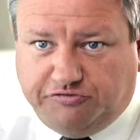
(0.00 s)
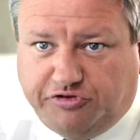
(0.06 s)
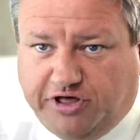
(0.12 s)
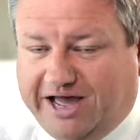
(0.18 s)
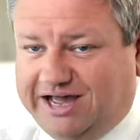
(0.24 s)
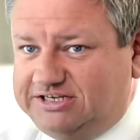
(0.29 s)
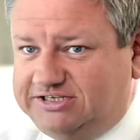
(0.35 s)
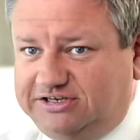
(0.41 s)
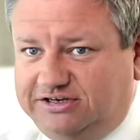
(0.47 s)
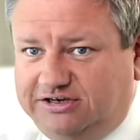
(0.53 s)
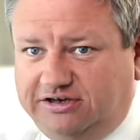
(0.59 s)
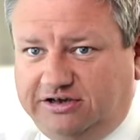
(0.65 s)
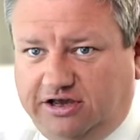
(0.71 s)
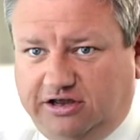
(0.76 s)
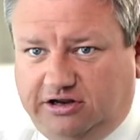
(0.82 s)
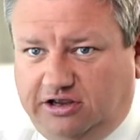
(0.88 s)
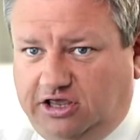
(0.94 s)
of that,
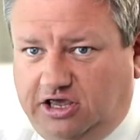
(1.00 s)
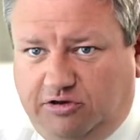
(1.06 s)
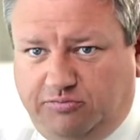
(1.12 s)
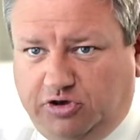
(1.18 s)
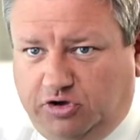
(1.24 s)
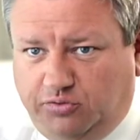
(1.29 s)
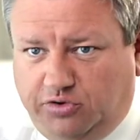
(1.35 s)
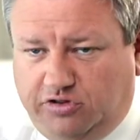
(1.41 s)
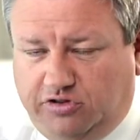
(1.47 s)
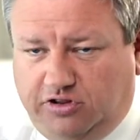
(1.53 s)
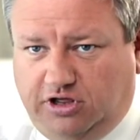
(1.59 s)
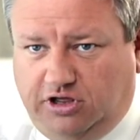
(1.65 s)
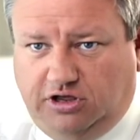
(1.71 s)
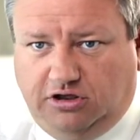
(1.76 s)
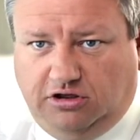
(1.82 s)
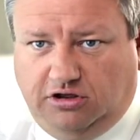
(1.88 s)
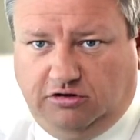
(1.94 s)
and in keeping with
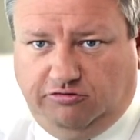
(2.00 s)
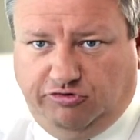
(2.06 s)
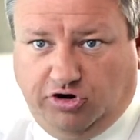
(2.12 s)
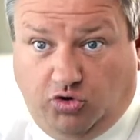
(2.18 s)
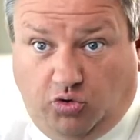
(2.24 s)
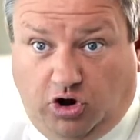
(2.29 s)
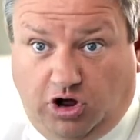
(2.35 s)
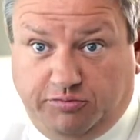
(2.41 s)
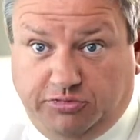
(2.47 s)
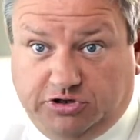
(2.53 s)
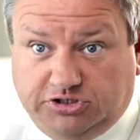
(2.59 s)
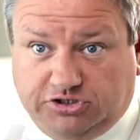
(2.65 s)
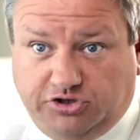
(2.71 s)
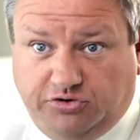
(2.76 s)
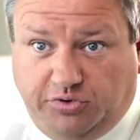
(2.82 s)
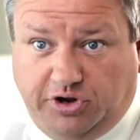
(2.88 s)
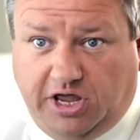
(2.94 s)
the
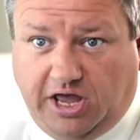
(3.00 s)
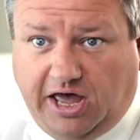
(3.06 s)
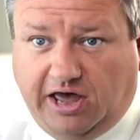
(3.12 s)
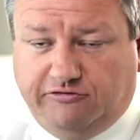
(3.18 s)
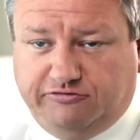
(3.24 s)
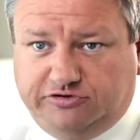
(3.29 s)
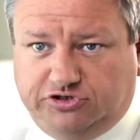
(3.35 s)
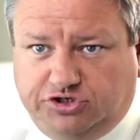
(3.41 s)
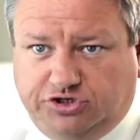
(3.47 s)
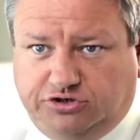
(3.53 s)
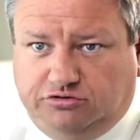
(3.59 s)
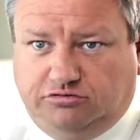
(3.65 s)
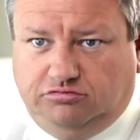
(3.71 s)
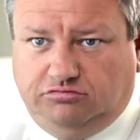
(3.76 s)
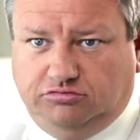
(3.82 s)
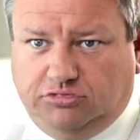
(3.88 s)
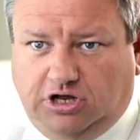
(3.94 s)
requirements that we have
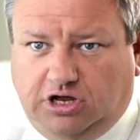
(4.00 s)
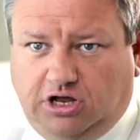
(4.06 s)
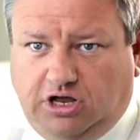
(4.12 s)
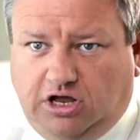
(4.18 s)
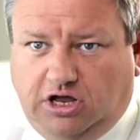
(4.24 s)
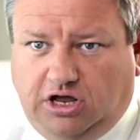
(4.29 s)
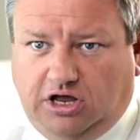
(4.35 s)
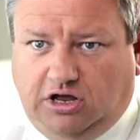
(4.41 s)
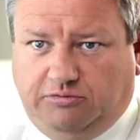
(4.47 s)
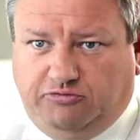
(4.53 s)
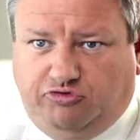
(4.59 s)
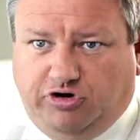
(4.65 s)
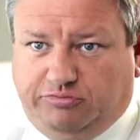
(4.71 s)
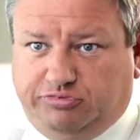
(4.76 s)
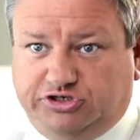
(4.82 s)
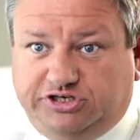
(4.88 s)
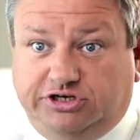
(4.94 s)
to
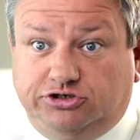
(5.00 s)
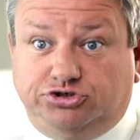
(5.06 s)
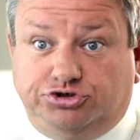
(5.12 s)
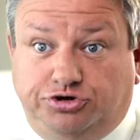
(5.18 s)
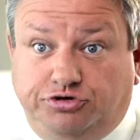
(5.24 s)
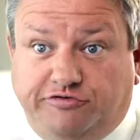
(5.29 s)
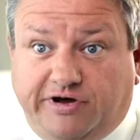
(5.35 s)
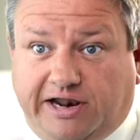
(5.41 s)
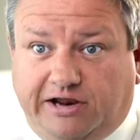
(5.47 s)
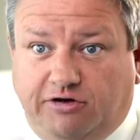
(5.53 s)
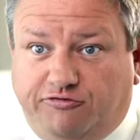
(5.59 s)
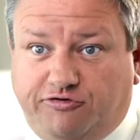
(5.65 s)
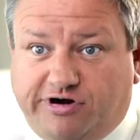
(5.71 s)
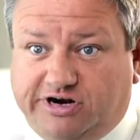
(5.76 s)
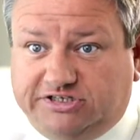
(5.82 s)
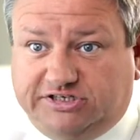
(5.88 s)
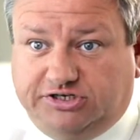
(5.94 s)
represent true value
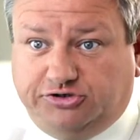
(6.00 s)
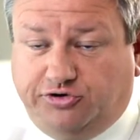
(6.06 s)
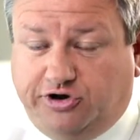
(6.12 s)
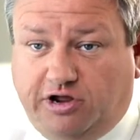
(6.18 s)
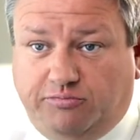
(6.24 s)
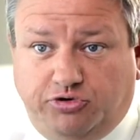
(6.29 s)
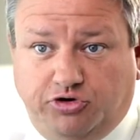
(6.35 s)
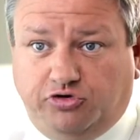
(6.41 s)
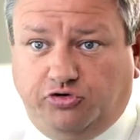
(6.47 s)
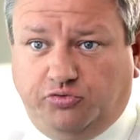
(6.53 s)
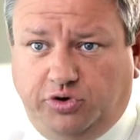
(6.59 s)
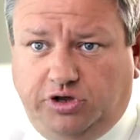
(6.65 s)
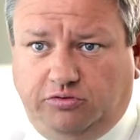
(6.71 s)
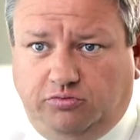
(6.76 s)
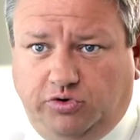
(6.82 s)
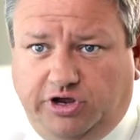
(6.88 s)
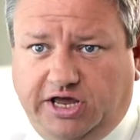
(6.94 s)
for assets on our books,
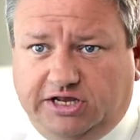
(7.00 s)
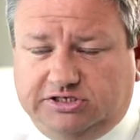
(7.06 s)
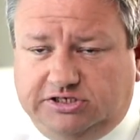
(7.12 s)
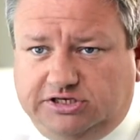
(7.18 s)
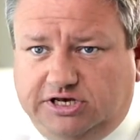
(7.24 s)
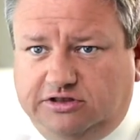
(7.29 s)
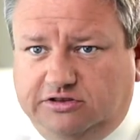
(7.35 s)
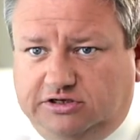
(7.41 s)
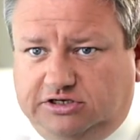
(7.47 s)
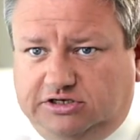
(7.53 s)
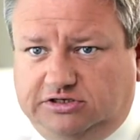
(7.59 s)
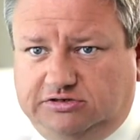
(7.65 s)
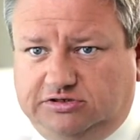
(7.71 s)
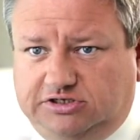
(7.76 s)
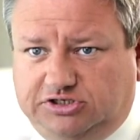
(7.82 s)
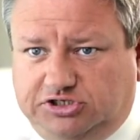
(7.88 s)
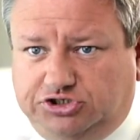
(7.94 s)
we had to take the
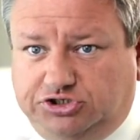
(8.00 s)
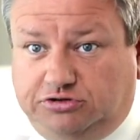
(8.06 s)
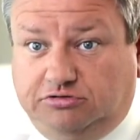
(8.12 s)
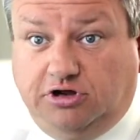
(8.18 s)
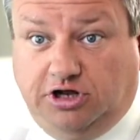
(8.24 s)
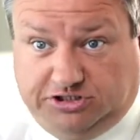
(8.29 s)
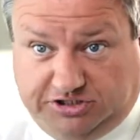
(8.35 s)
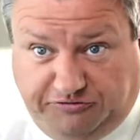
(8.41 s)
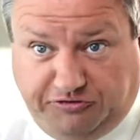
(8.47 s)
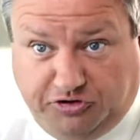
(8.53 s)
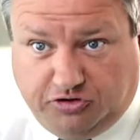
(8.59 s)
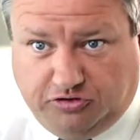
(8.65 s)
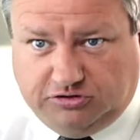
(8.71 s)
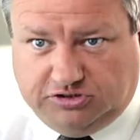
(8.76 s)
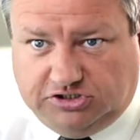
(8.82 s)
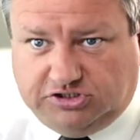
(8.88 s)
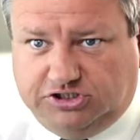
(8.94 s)
decision, a
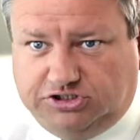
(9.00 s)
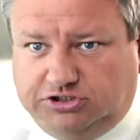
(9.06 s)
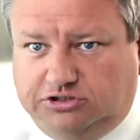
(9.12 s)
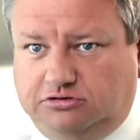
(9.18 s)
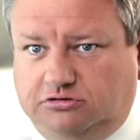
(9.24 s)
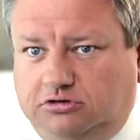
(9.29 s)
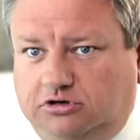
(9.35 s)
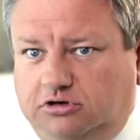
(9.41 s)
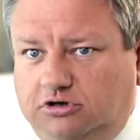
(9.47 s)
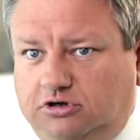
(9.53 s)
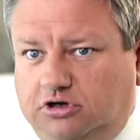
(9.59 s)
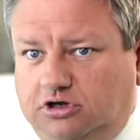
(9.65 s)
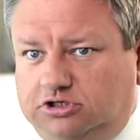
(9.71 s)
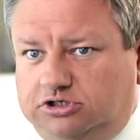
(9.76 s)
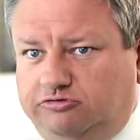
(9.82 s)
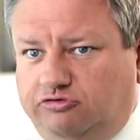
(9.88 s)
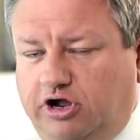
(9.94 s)
difficult decision,
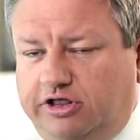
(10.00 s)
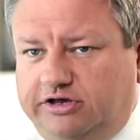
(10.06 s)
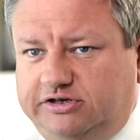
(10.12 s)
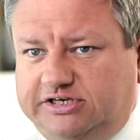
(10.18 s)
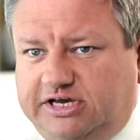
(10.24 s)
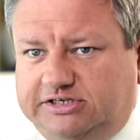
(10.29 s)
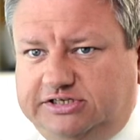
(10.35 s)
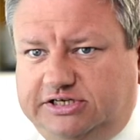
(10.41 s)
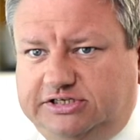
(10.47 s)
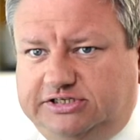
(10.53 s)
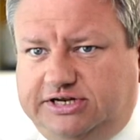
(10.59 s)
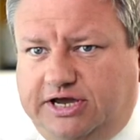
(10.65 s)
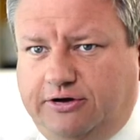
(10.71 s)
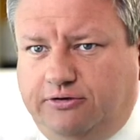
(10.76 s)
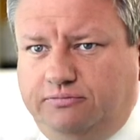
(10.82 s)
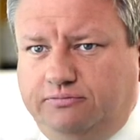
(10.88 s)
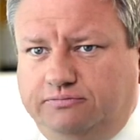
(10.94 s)
to write those assets
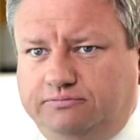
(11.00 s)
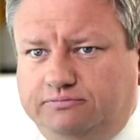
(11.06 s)
down.